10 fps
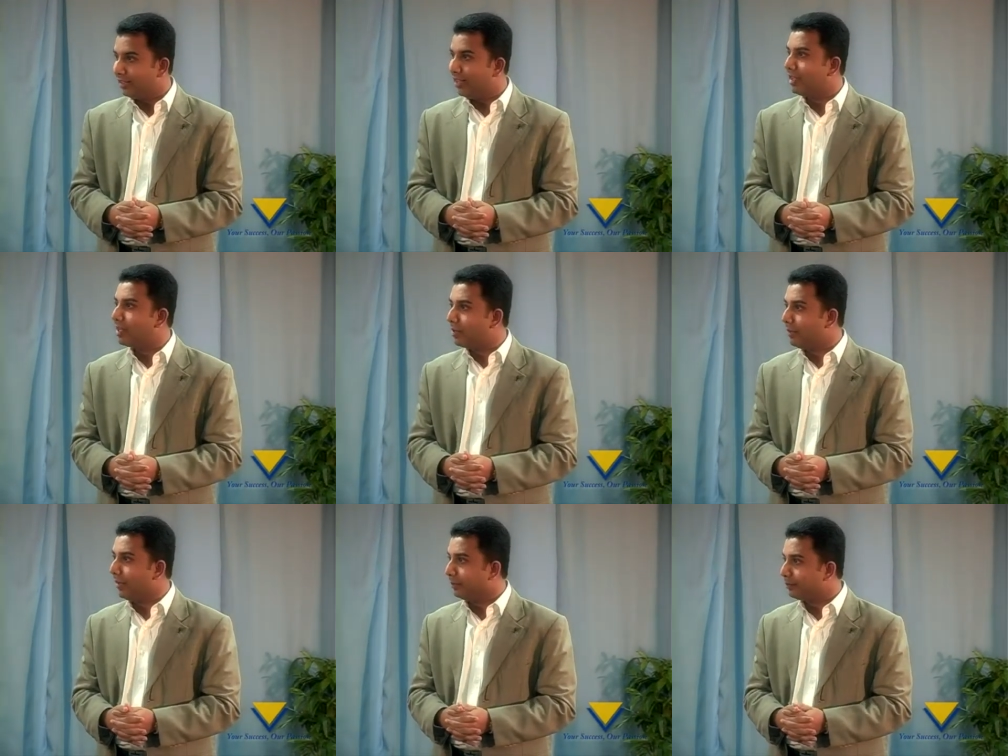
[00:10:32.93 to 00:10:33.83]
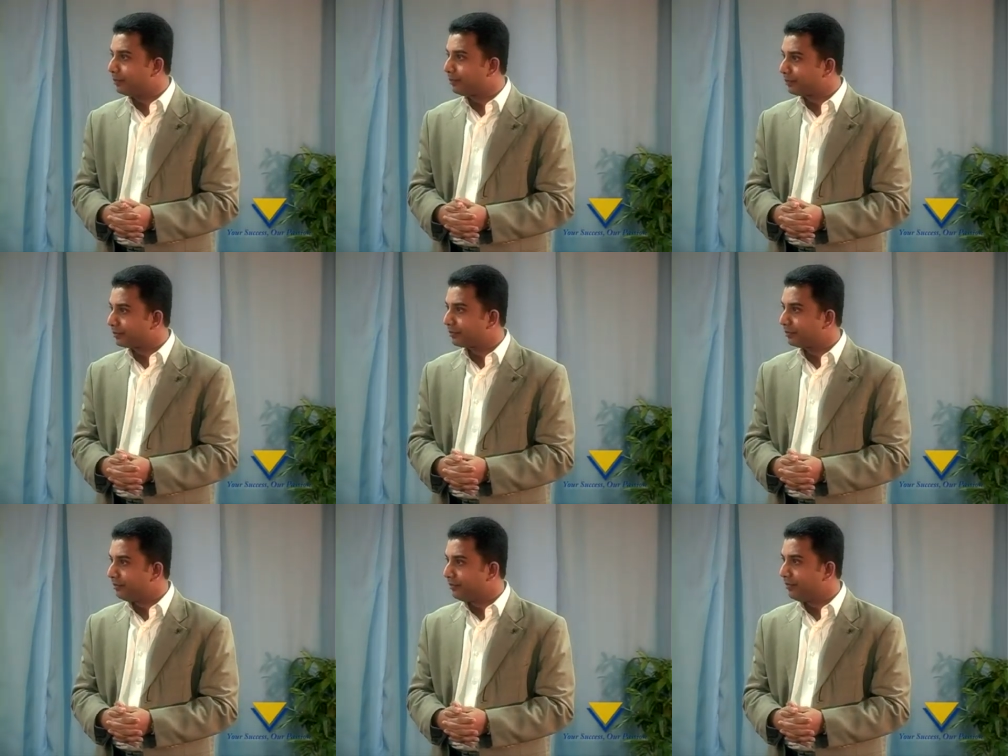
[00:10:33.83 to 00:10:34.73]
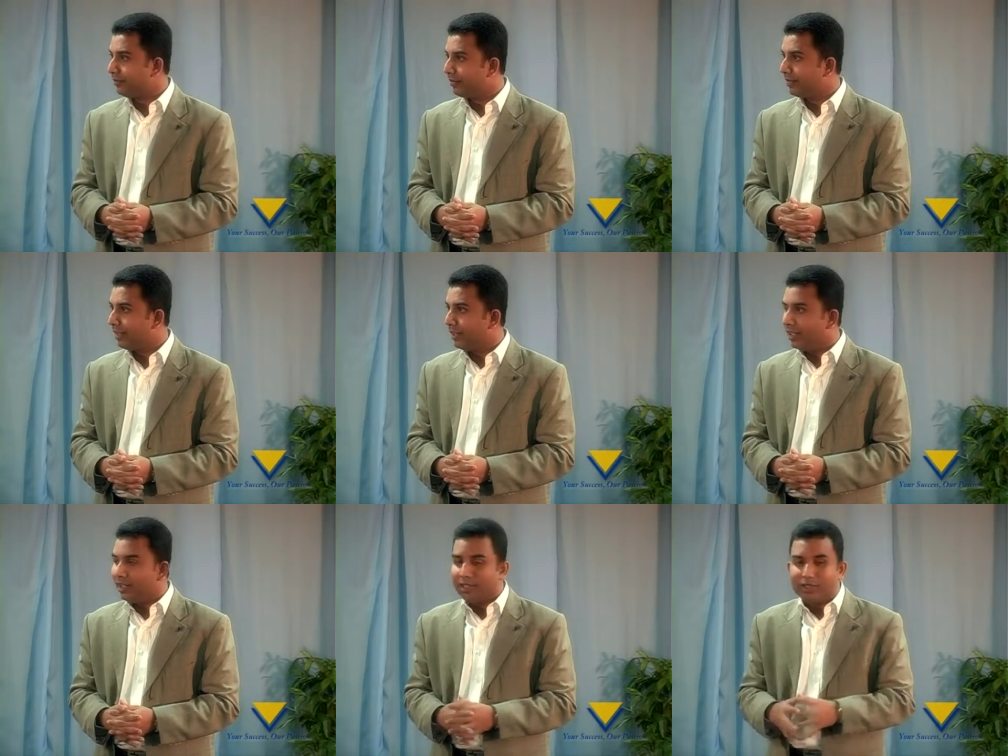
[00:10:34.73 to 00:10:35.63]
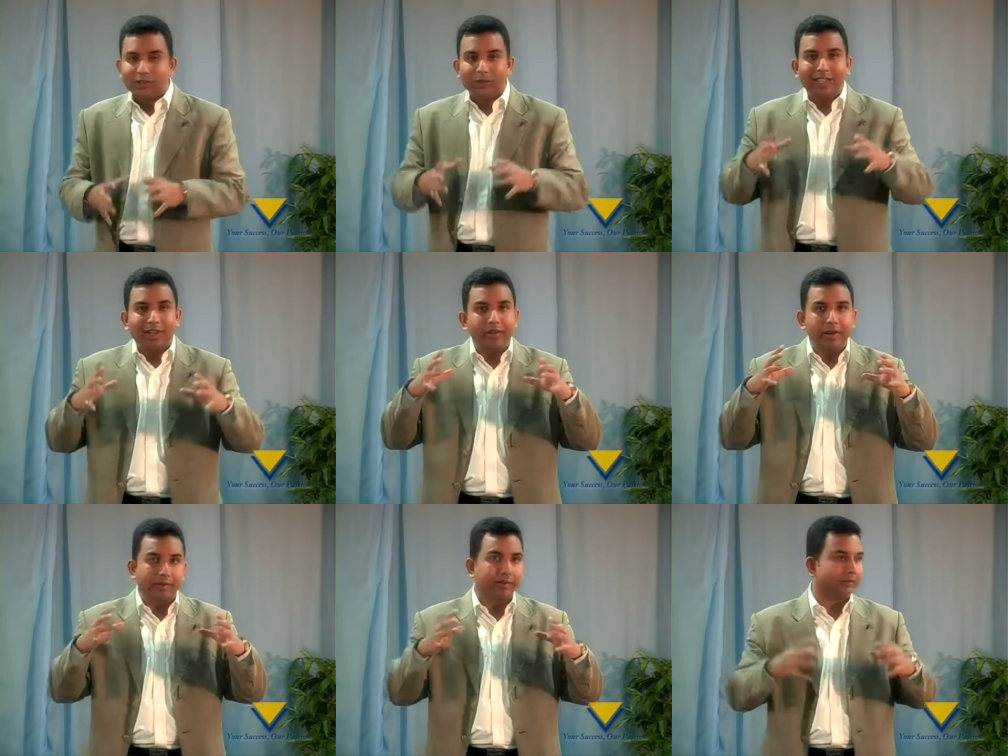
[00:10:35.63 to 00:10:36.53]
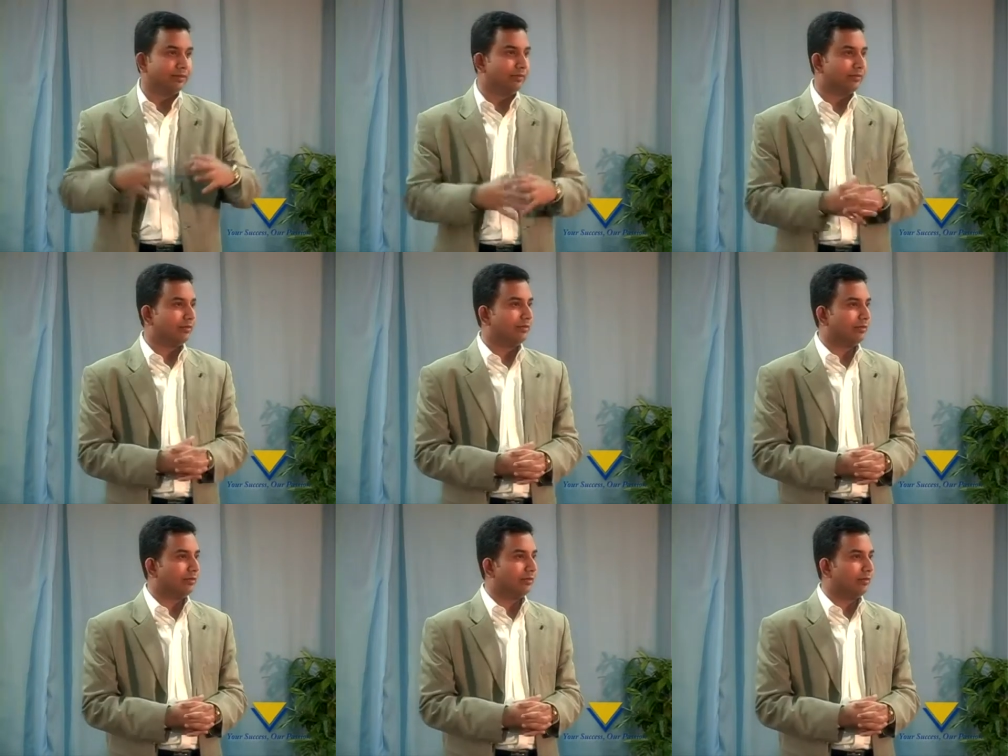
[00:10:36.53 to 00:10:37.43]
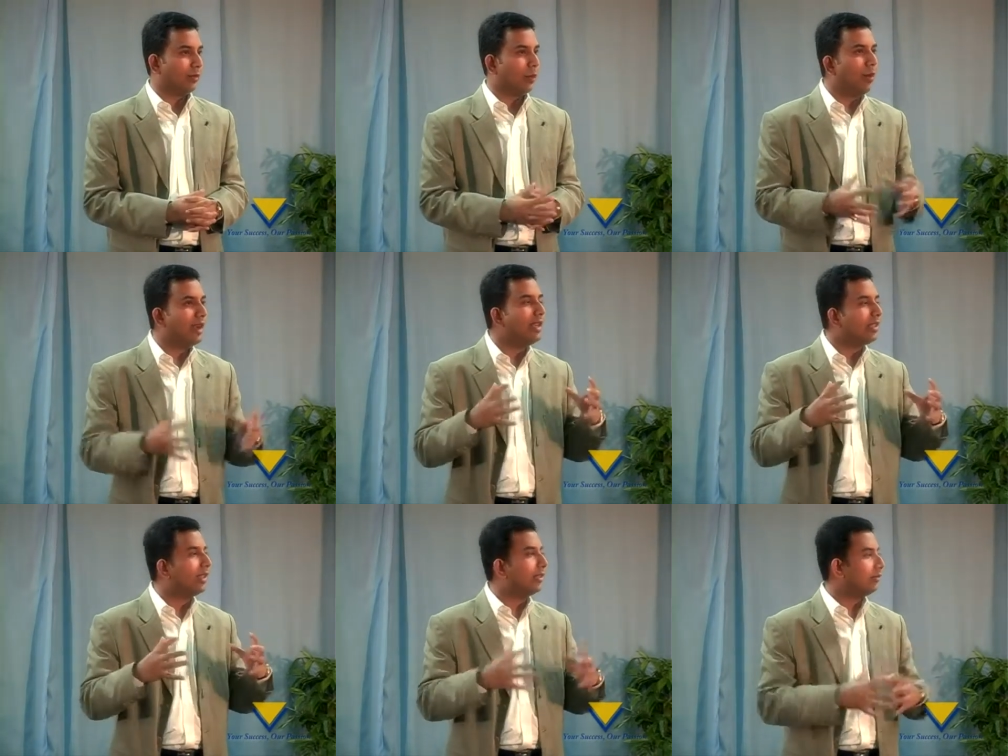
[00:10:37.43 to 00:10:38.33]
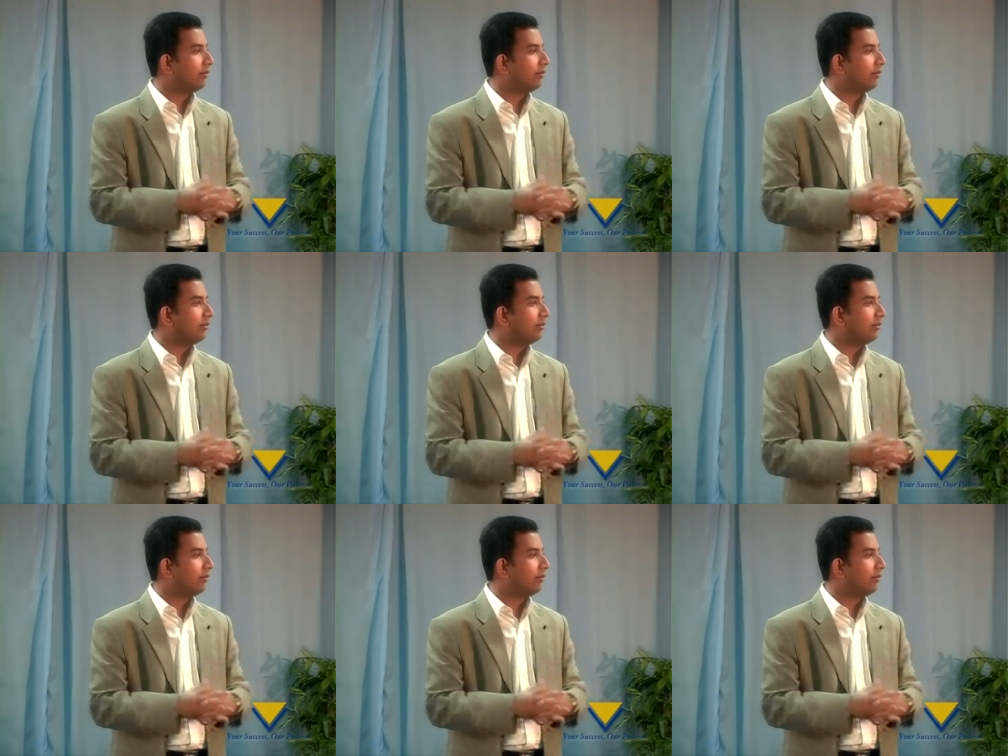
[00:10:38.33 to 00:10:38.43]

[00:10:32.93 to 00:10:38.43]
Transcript: Are you guys with me? Yes. So the dream, what is it?